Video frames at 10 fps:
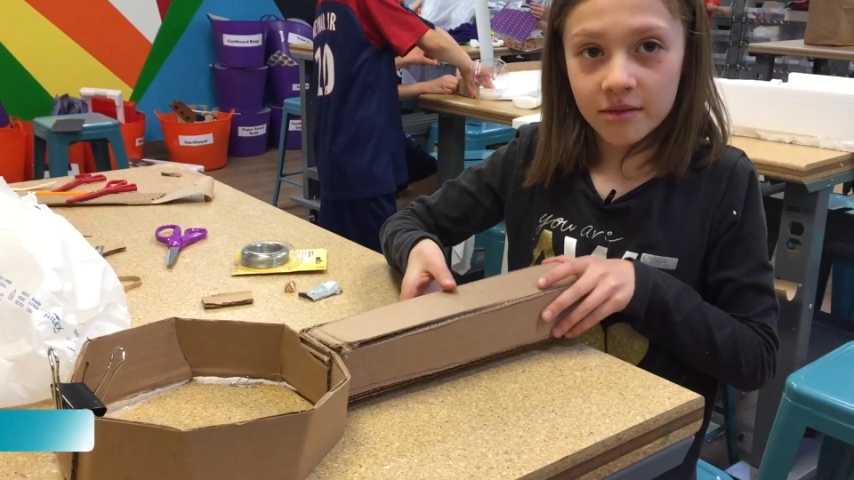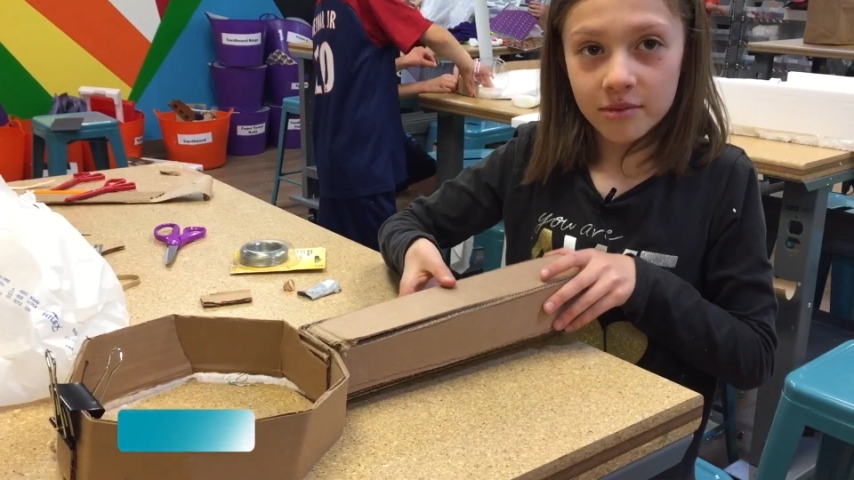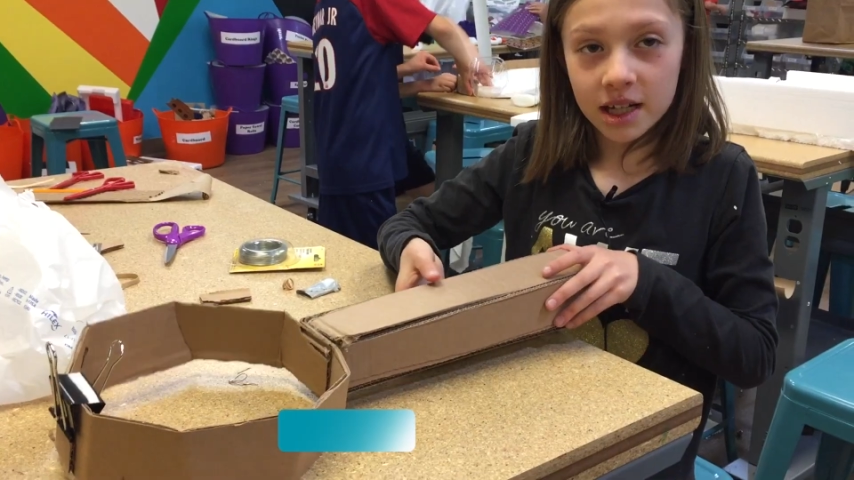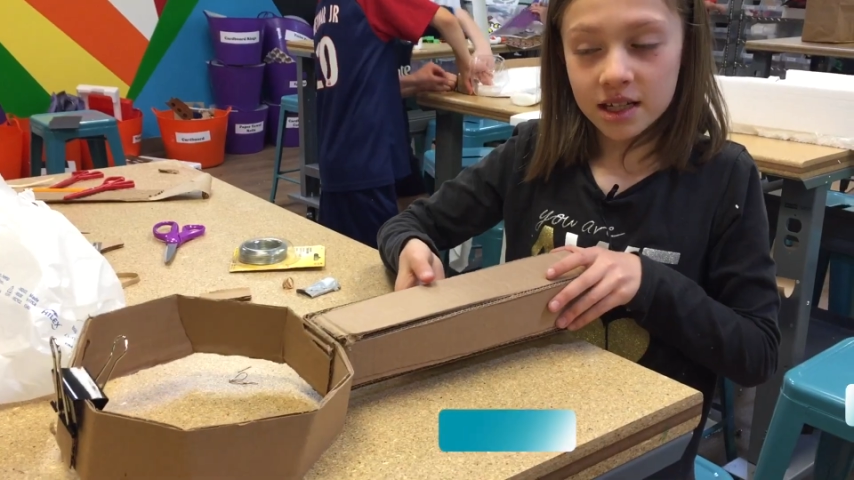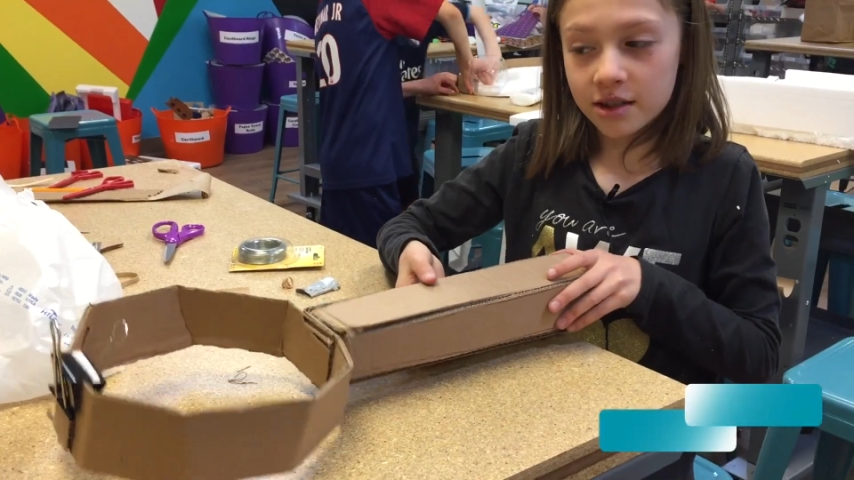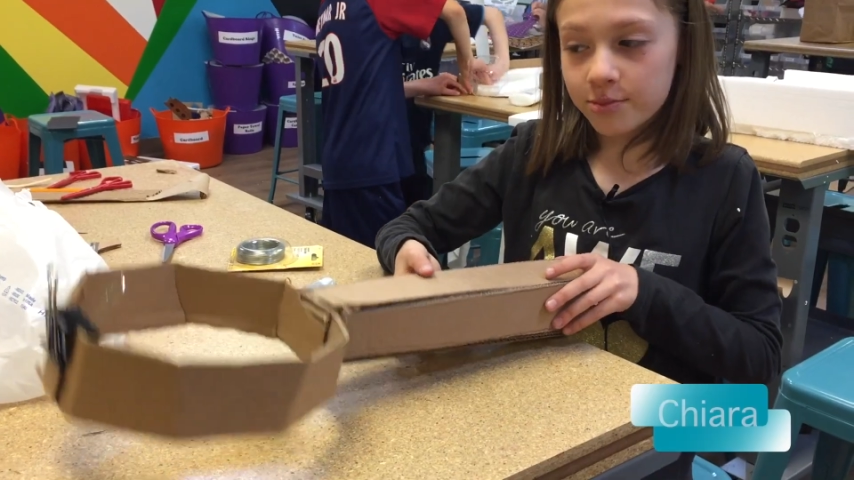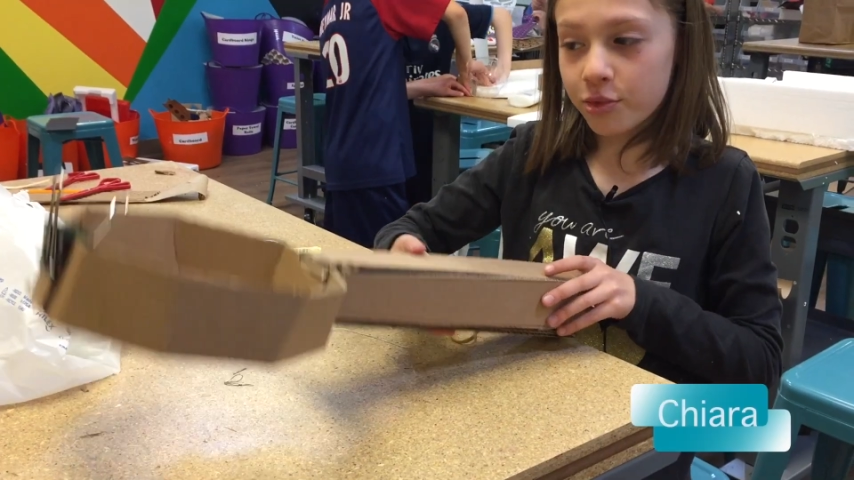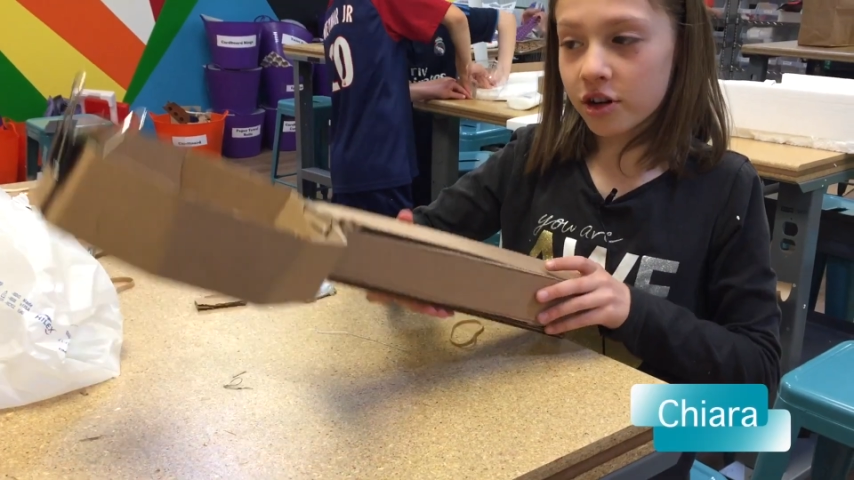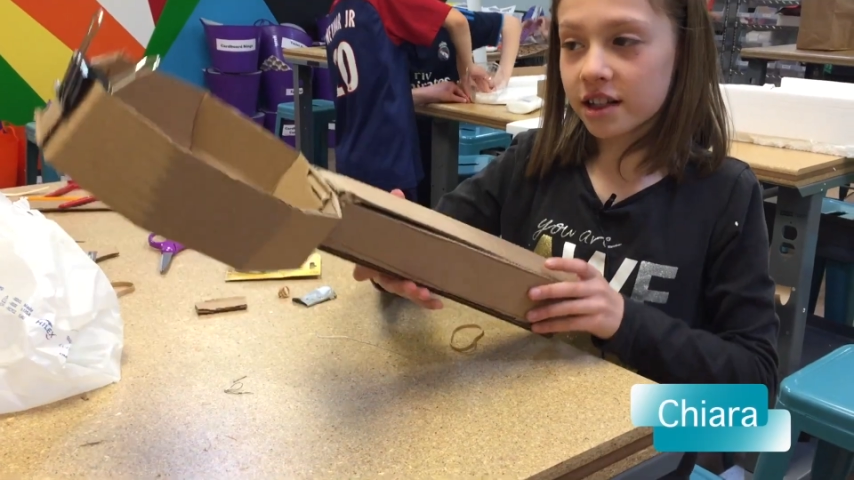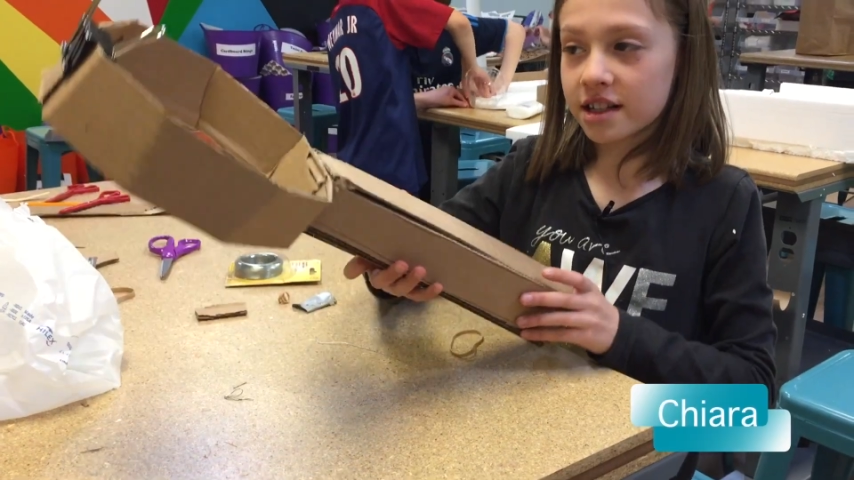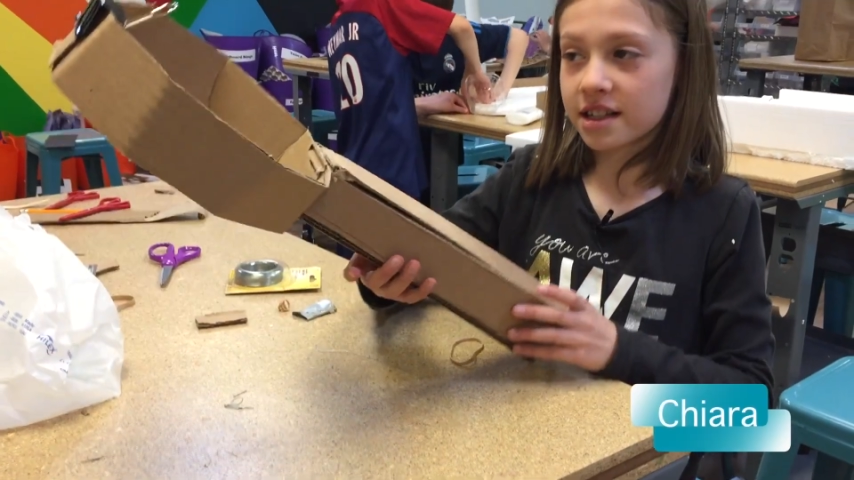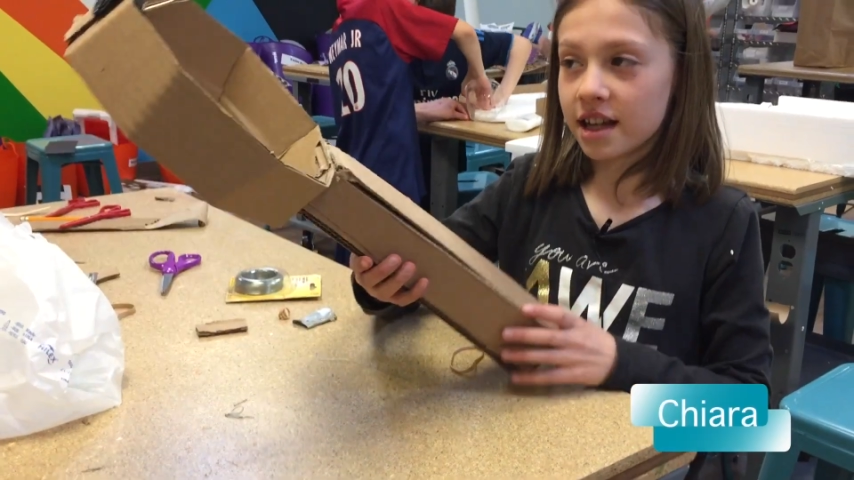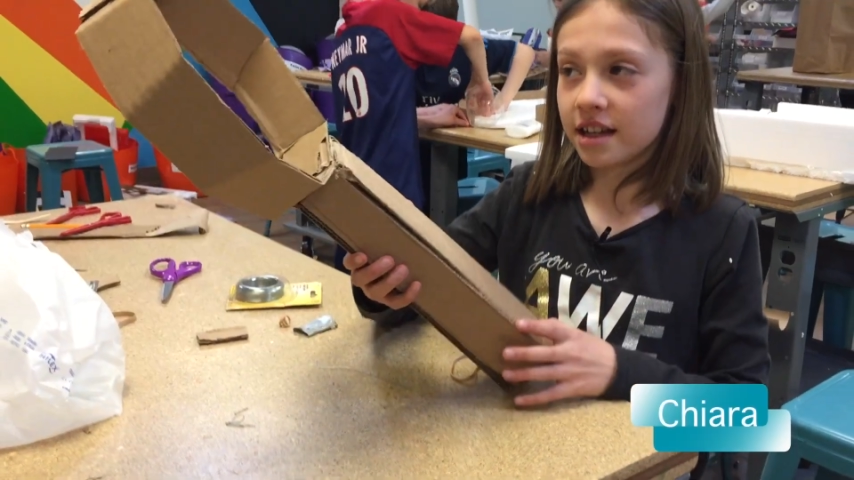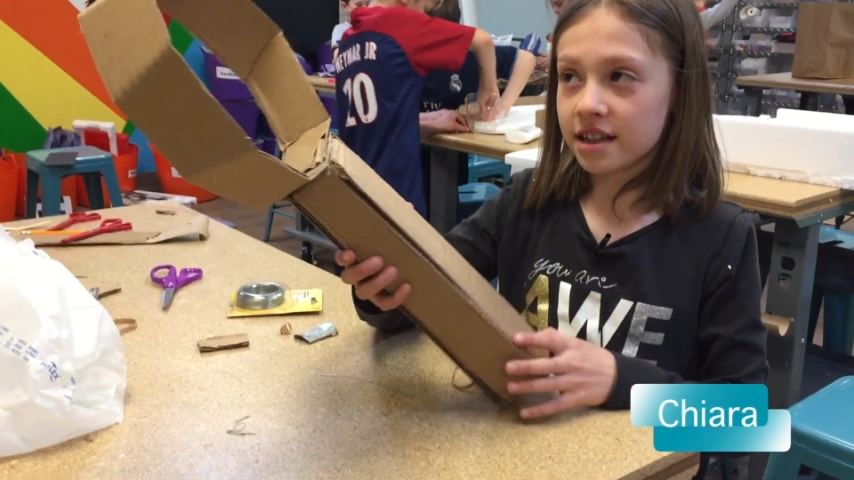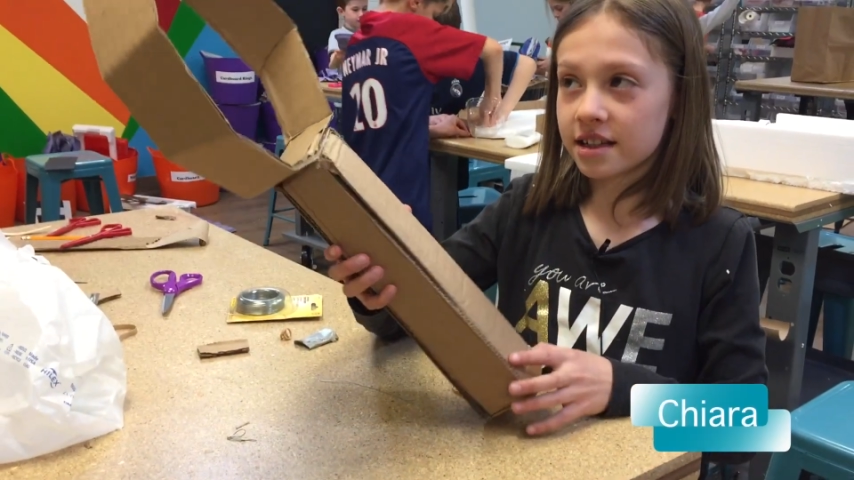My sport is
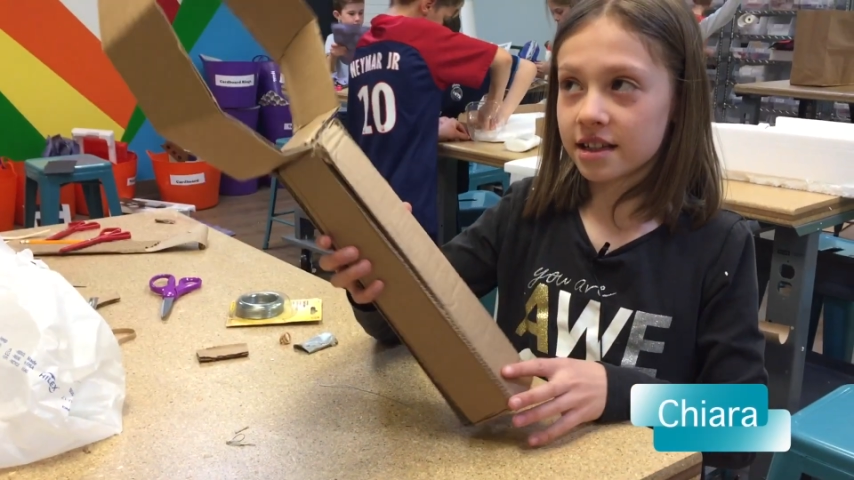tennis,